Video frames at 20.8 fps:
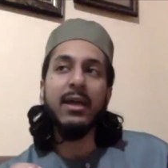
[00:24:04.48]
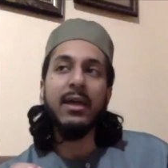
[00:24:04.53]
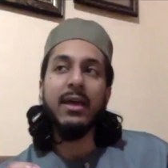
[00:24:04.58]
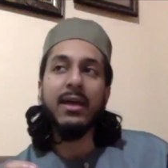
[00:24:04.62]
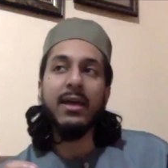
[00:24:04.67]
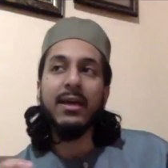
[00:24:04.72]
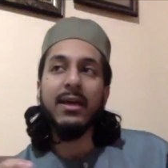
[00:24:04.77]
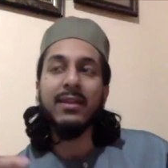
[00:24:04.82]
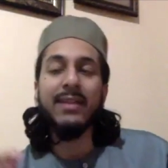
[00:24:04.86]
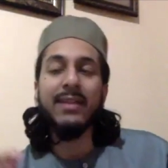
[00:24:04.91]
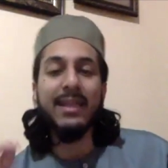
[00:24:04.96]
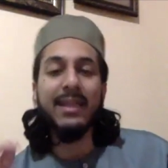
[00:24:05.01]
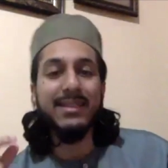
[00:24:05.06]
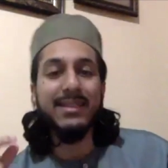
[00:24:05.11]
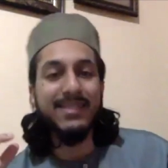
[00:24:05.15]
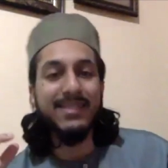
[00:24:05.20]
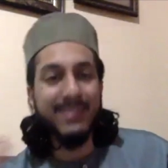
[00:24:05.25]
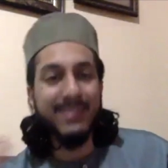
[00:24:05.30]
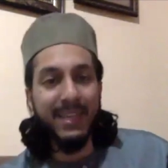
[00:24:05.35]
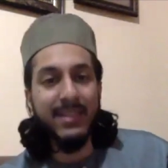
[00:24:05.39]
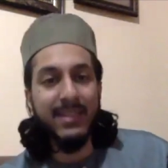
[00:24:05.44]
that
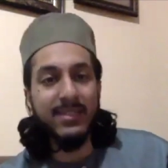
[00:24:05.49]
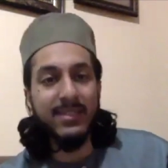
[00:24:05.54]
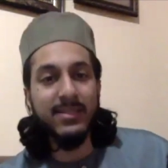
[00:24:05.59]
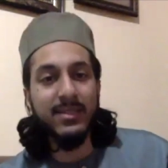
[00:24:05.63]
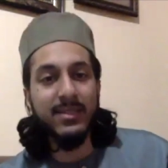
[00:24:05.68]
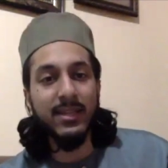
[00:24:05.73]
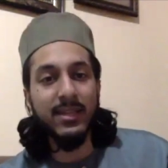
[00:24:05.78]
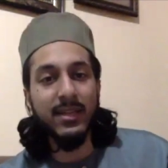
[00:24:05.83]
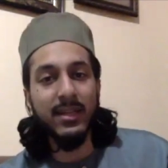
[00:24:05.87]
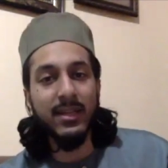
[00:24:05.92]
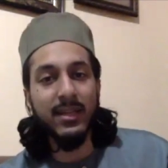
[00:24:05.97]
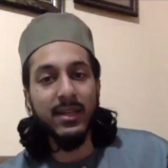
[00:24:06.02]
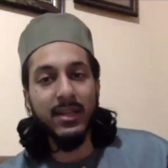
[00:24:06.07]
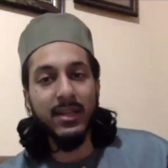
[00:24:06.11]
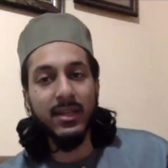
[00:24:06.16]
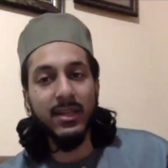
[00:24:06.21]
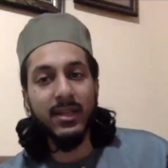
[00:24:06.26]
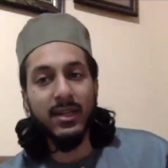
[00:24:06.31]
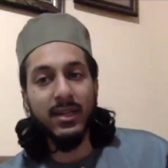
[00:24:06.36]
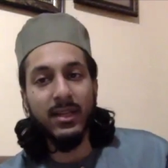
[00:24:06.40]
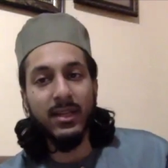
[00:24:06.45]
since
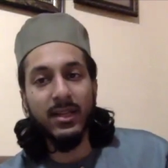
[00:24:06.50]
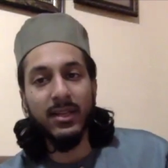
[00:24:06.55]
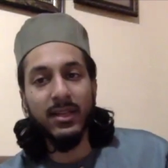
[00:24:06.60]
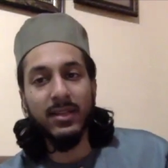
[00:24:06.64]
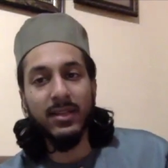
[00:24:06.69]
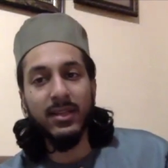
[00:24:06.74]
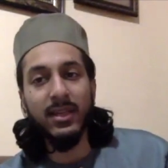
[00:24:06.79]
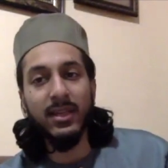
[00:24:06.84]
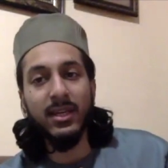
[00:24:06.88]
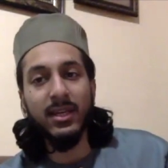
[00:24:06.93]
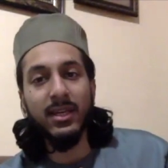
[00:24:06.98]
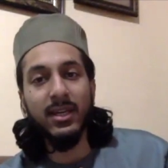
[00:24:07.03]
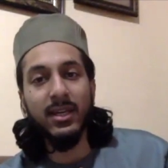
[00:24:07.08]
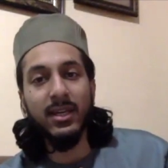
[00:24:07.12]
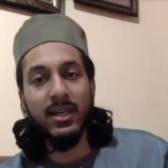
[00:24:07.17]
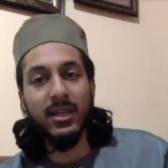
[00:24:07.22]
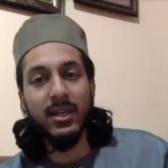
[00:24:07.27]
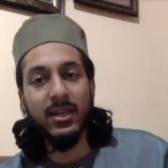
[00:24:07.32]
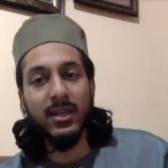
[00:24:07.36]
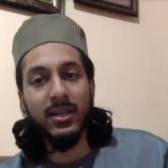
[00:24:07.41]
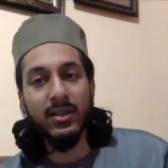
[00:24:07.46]
there
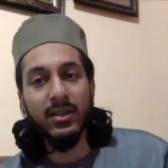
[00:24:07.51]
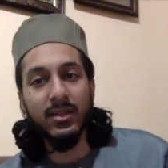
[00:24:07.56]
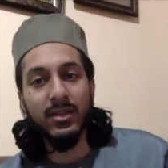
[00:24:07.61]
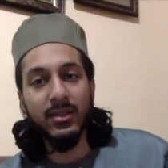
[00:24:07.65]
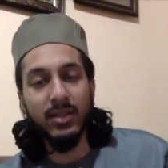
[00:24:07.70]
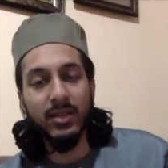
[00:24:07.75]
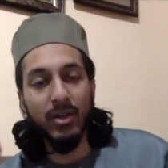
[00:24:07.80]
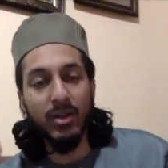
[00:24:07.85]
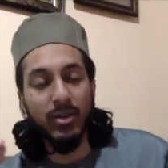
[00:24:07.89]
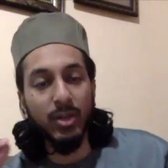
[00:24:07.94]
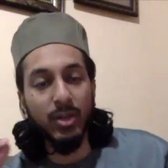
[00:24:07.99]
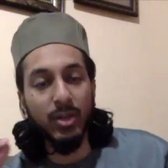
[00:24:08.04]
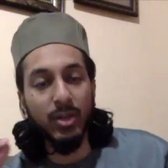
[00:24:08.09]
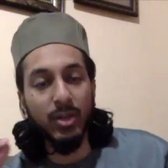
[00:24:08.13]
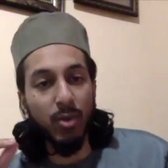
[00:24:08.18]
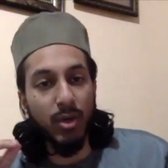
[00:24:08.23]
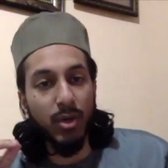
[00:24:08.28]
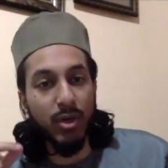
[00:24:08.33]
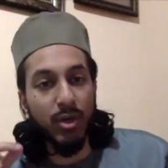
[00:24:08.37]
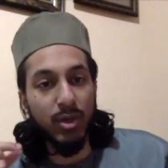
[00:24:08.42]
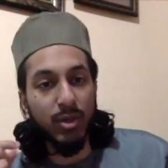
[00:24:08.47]

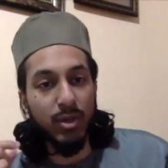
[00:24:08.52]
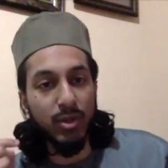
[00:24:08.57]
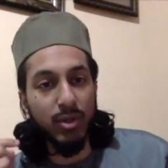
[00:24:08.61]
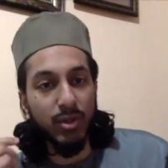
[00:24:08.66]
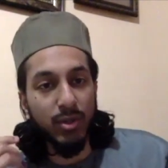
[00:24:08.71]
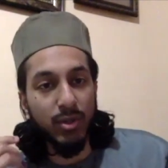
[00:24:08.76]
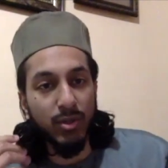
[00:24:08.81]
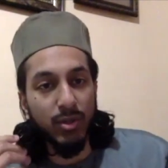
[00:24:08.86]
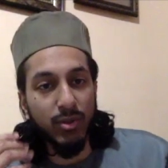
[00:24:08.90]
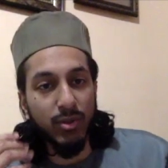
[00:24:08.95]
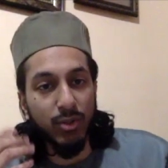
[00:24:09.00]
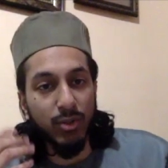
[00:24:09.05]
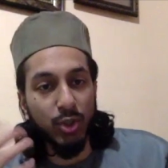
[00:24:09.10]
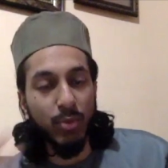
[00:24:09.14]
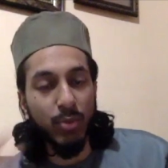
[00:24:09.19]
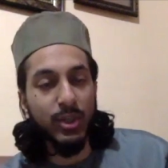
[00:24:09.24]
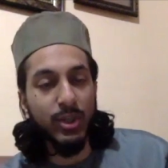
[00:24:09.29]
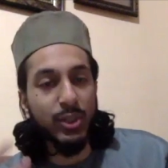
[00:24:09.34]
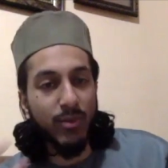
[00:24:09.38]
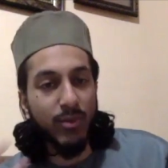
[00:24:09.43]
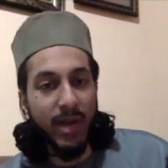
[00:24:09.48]
were
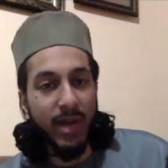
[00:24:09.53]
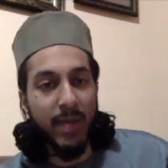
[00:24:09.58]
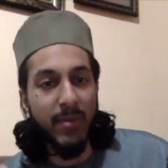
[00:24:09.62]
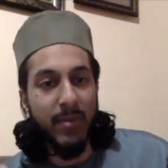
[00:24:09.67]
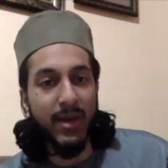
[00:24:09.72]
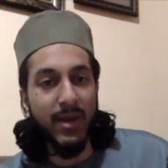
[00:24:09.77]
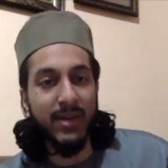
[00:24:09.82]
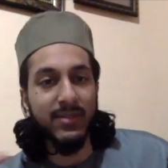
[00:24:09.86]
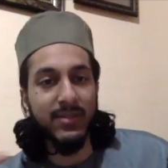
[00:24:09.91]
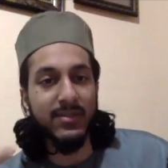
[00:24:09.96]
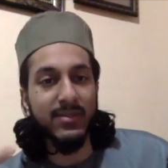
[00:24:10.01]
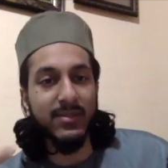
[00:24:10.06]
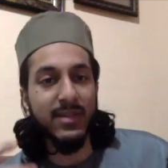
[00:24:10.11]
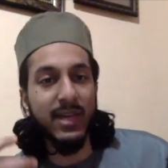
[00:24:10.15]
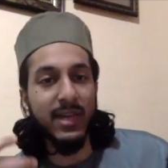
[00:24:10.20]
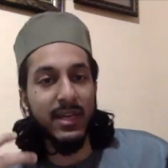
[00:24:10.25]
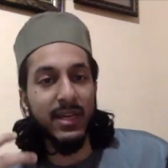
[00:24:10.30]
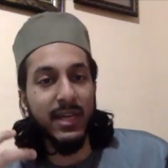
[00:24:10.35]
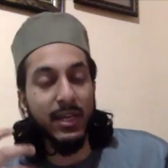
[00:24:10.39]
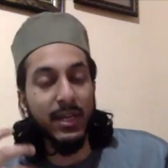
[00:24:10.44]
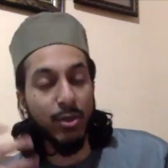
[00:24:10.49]
Jewish rabbis
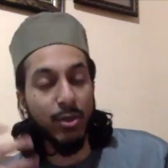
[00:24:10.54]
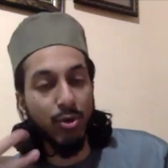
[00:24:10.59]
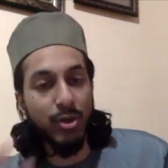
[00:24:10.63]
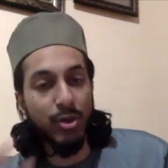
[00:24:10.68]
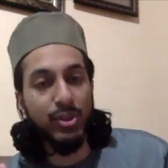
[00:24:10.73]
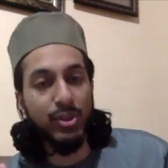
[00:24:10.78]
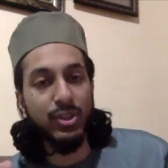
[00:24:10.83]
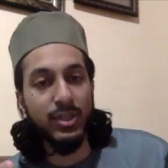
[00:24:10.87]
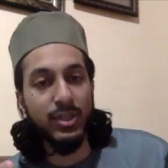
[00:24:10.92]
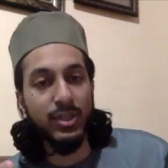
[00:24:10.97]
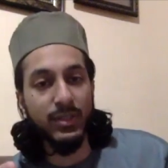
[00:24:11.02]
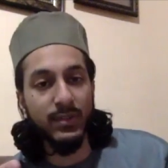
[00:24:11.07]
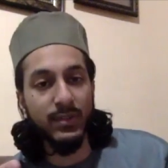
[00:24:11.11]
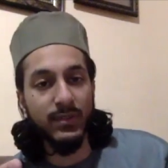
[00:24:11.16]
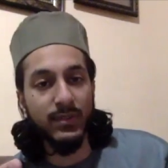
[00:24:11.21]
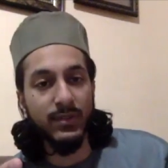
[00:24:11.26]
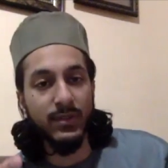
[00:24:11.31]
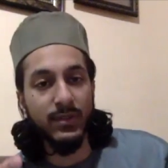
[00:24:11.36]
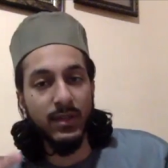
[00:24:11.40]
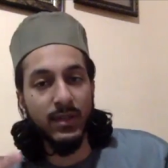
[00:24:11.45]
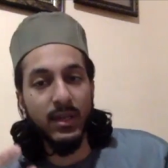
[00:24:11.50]
and
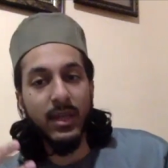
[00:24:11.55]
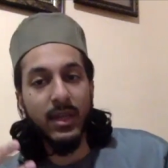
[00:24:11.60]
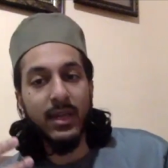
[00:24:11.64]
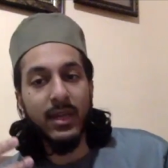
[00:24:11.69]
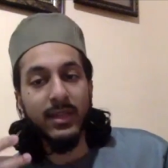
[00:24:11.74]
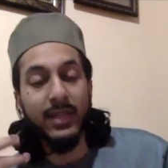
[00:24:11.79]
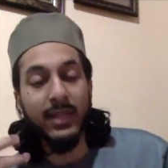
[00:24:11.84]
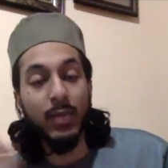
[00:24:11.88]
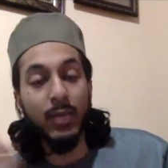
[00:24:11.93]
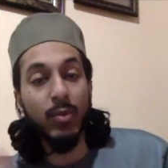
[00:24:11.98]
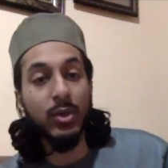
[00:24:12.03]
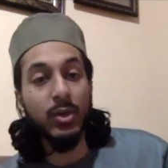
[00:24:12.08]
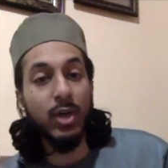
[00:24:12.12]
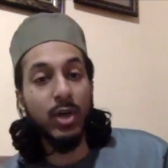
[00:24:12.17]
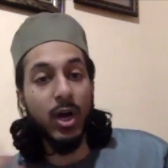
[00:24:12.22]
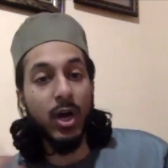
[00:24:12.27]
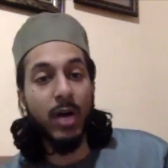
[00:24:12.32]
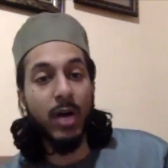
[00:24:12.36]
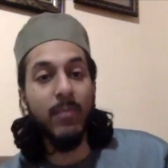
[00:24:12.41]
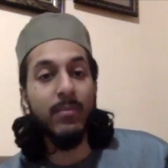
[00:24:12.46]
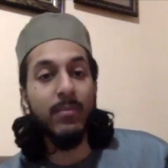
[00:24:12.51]
Christians, they would
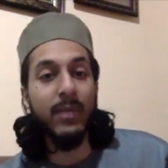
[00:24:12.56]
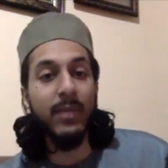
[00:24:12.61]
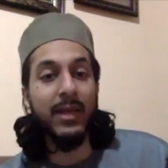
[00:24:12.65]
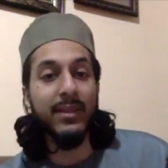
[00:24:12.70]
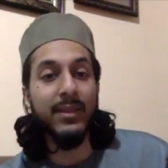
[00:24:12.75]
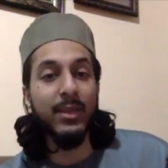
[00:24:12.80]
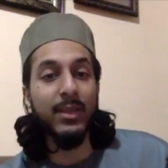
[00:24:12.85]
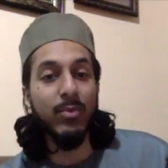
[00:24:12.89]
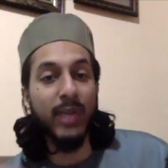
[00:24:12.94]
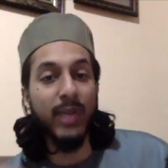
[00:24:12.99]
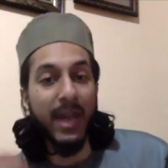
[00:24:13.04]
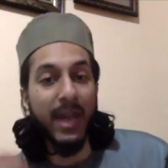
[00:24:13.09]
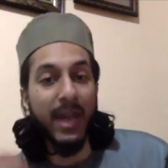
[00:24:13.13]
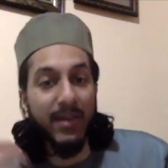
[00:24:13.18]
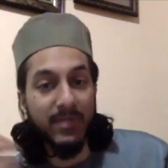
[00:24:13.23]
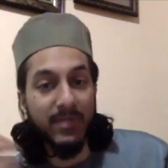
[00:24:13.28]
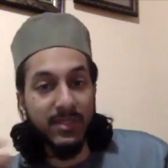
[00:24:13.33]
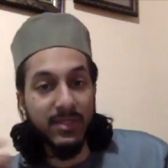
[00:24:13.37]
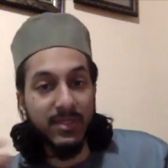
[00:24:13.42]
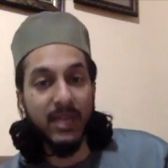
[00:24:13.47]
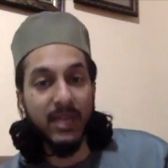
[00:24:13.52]
come and they would have
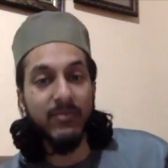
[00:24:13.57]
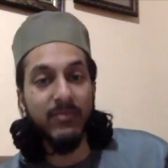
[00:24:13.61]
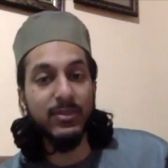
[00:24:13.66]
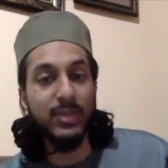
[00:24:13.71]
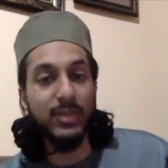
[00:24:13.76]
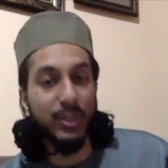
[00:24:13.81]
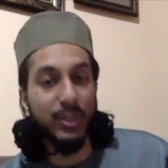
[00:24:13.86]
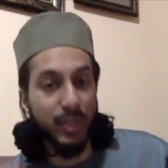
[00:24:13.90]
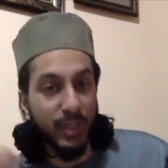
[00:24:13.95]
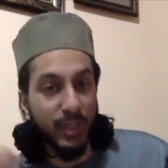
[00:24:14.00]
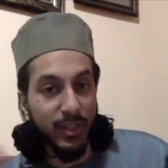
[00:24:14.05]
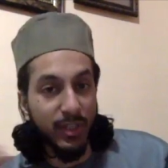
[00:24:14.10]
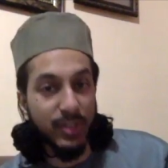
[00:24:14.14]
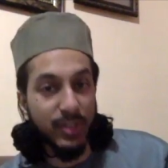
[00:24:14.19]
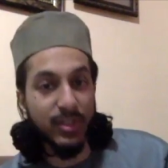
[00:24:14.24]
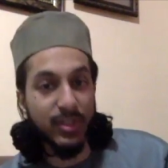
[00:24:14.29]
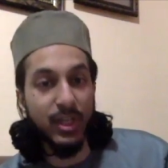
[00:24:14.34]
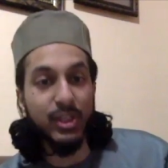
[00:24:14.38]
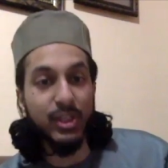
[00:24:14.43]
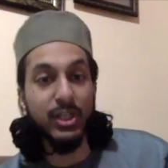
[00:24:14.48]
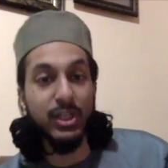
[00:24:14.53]
these conversation and
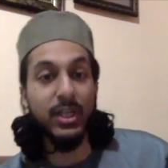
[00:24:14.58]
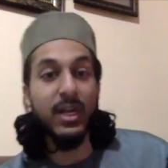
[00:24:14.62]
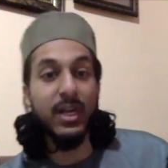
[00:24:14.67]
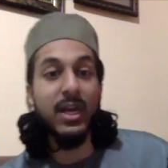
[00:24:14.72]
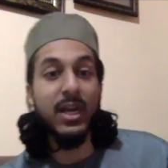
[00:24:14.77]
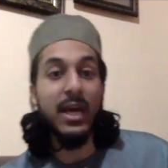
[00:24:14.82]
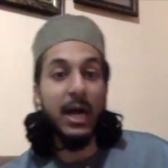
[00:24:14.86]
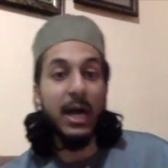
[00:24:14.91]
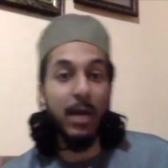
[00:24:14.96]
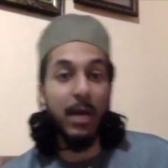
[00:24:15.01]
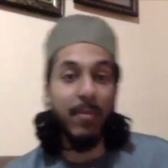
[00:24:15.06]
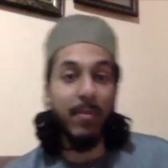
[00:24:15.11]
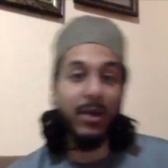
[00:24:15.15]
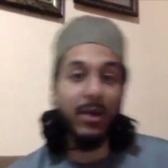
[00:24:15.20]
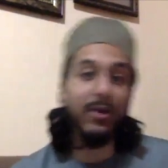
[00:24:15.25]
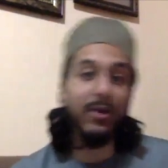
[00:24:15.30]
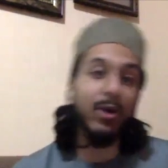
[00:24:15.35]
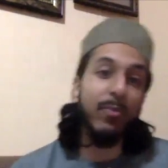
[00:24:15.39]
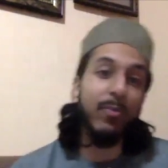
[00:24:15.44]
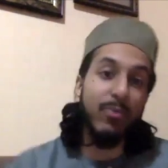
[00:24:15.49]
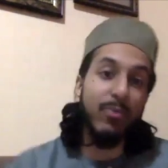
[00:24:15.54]
discussion about
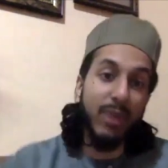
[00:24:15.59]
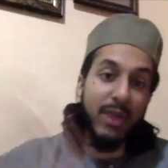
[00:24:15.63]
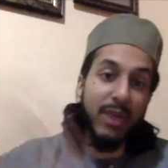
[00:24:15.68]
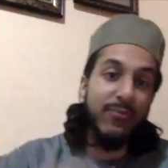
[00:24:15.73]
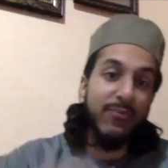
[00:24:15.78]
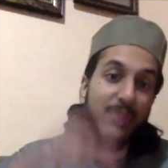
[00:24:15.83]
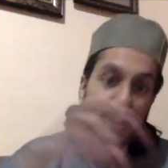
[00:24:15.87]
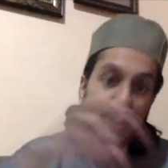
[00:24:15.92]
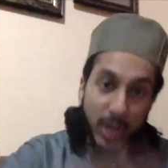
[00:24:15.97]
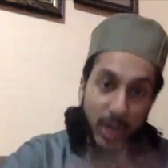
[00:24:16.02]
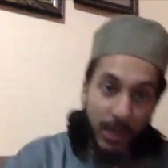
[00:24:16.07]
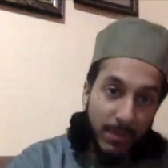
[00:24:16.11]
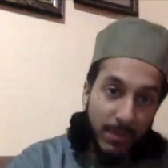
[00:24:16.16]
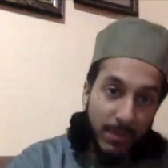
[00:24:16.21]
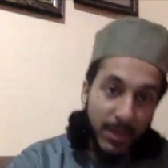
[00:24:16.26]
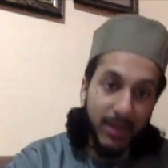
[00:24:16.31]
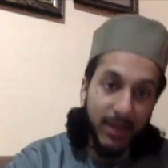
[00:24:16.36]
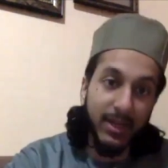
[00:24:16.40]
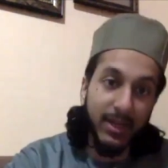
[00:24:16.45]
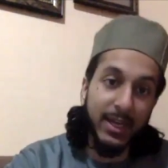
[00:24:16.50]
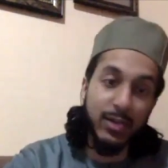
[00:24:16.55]
a prophet
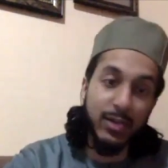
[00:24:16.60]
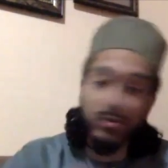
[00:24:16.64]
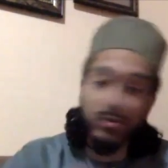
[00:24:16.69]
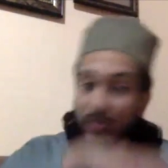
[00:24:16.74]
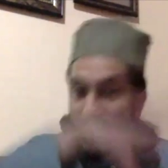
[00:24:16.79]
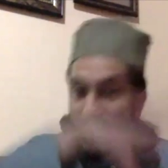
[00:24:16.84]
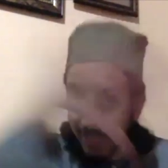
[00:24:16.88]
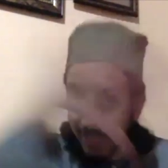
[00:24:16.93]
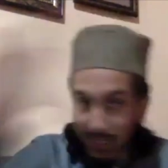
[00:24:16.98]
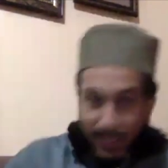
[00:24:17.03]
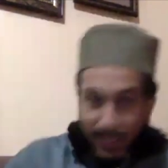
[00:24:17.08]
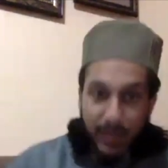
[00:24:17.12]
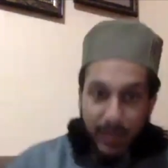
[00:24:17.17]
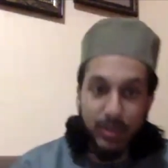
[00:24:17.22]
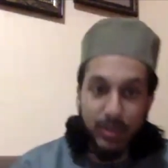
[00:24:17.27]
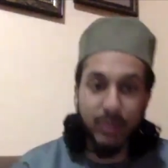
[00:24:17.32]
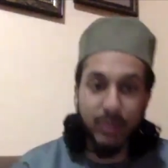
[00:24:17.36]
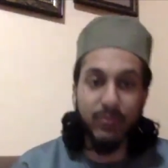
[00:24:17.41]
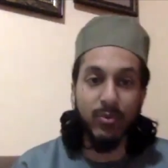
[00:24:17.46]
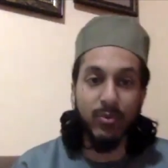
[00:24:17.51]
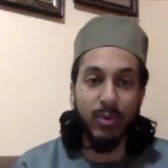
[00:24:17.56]
coming into the lineage
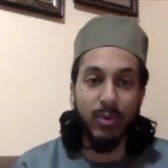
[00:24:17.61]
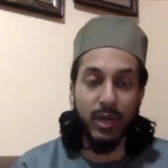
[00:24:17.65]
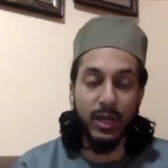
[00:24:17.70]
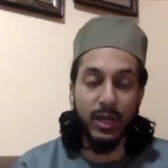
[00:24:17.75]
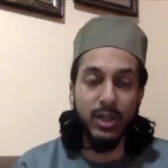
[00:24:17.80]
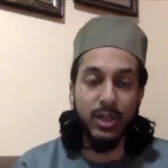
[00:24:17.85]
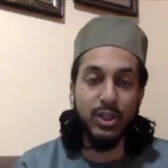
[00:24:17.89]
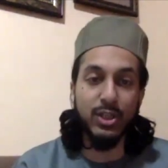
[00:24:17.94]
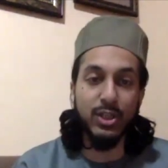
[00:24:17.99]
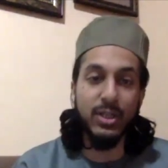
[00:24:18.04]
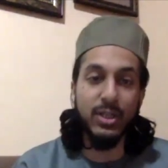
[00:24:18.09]
of Quraysh